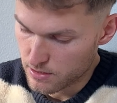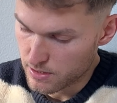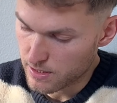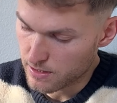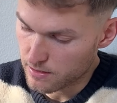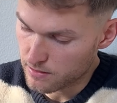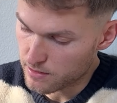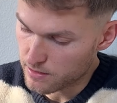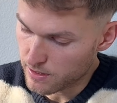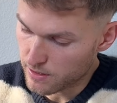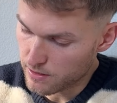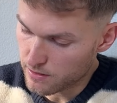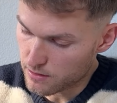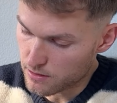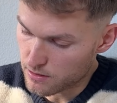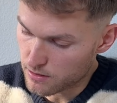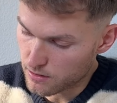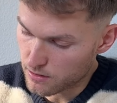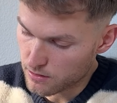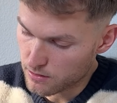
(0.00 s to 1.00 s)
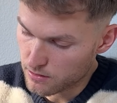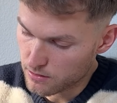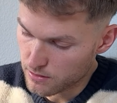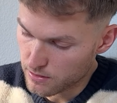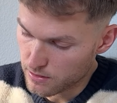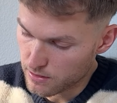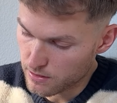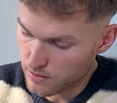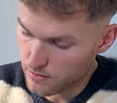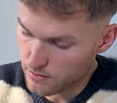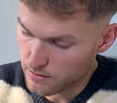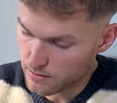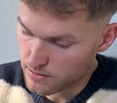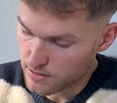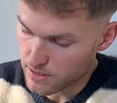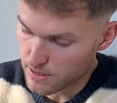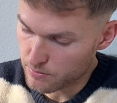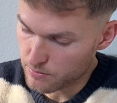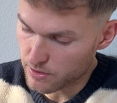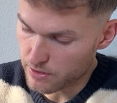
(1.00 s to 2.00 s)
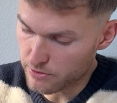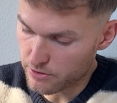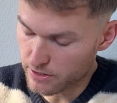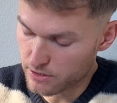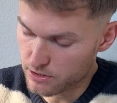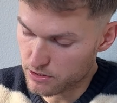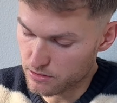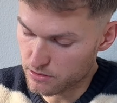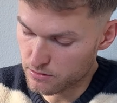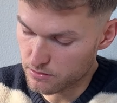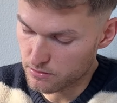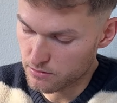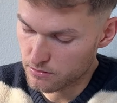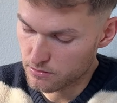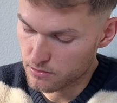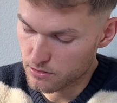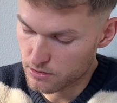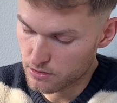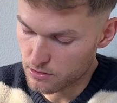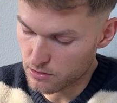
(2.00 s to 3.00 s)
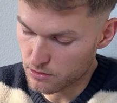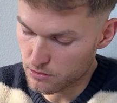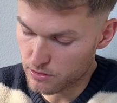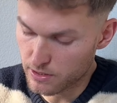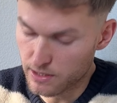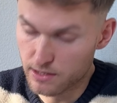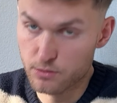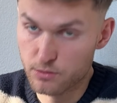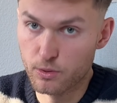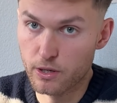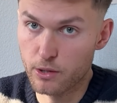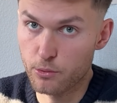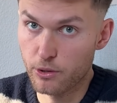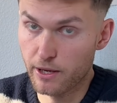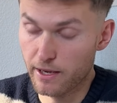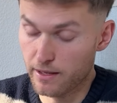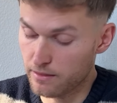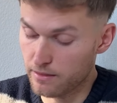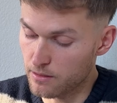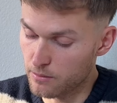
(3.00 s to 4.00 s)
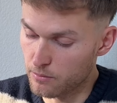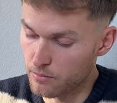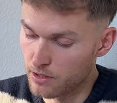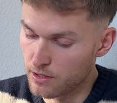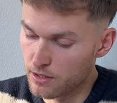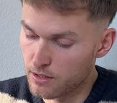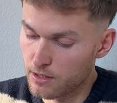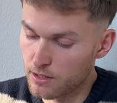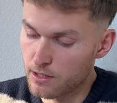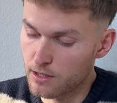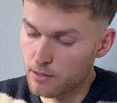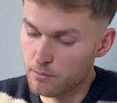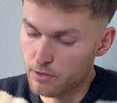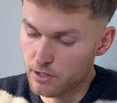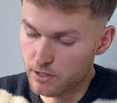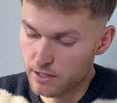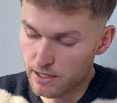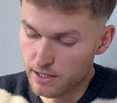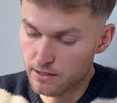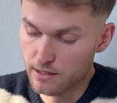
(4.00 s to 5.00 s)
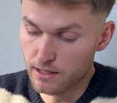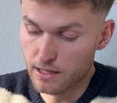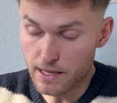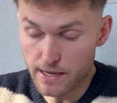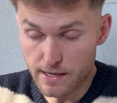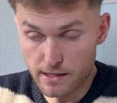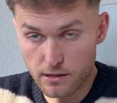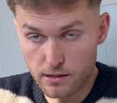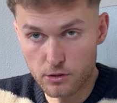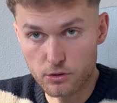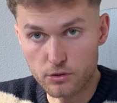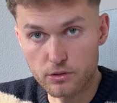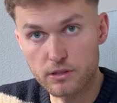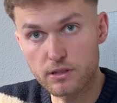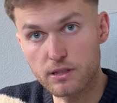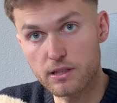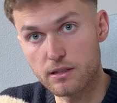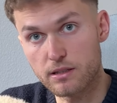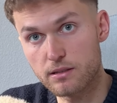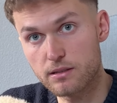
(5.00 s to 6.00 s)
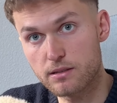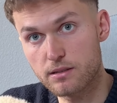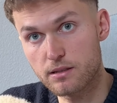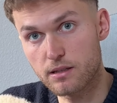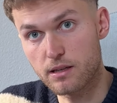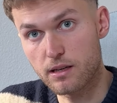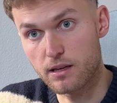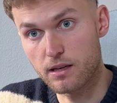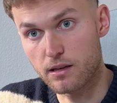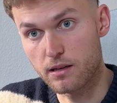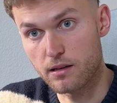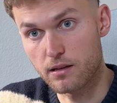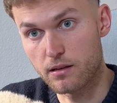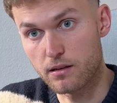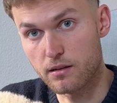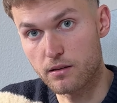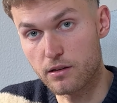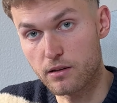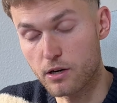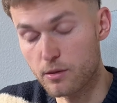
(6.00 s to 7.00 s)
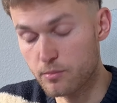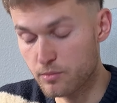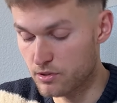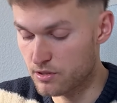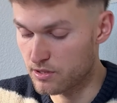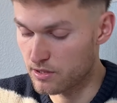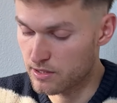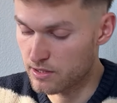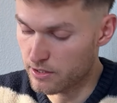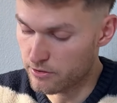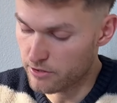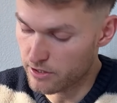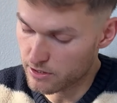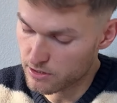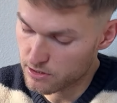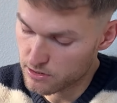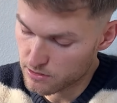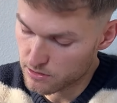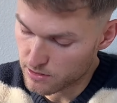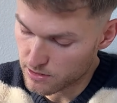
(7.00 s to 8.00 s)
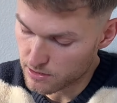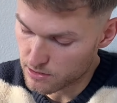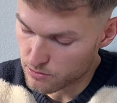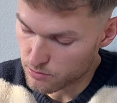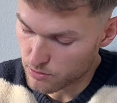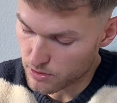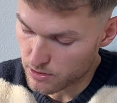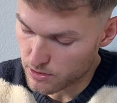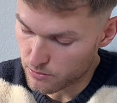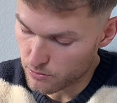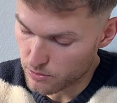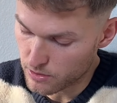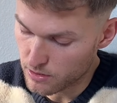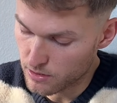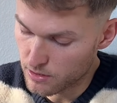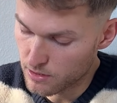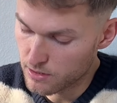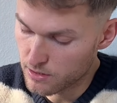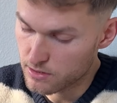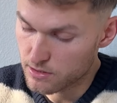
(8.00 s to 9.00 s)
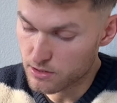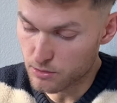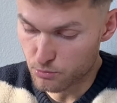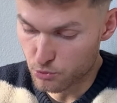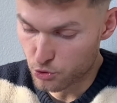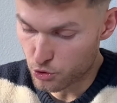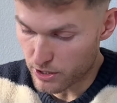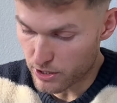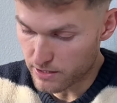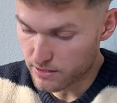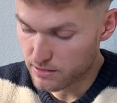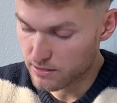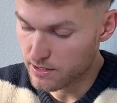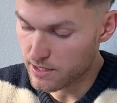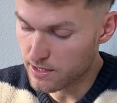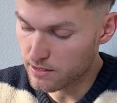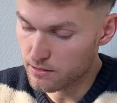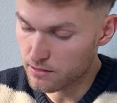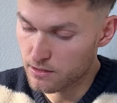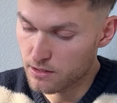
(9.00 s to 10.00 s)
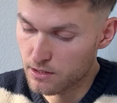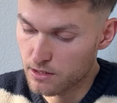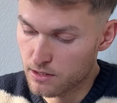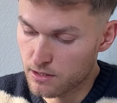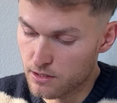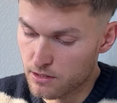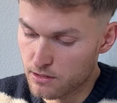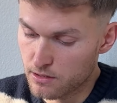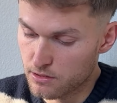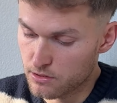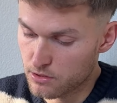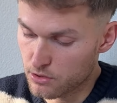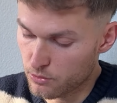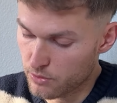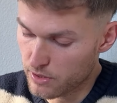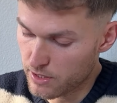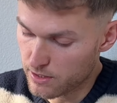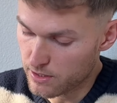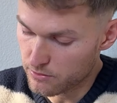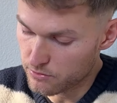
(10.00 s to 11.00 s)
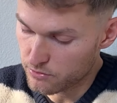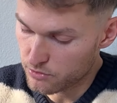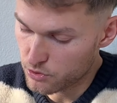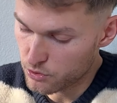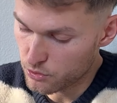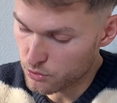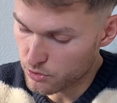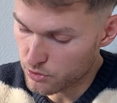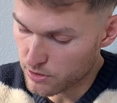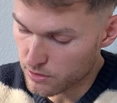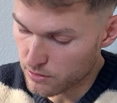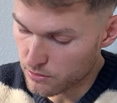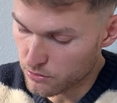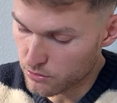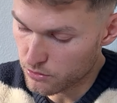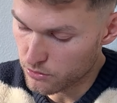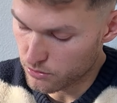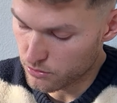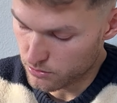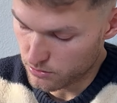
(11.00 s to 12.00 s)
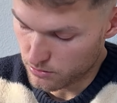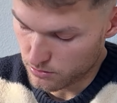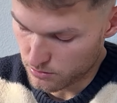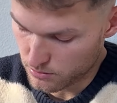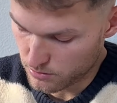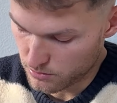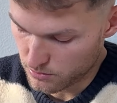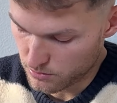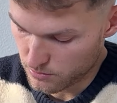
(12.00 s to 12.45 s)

and they are in the same direction, so that's why we add them. But then the line load is in the opposite direction, that's why we subtract that. So we have 2 kilonewton